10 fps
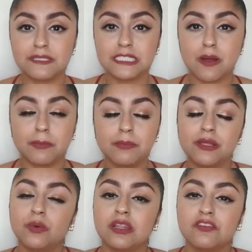It's probably
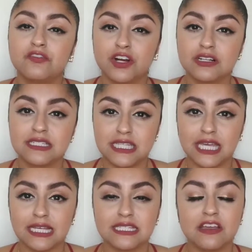one of the first
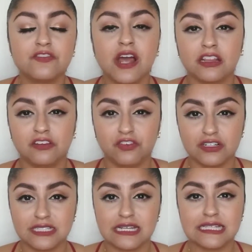things, if not the
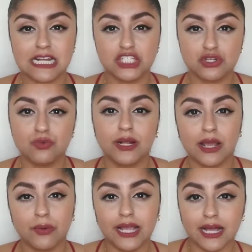first things that I do when I
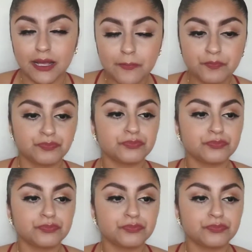wake up.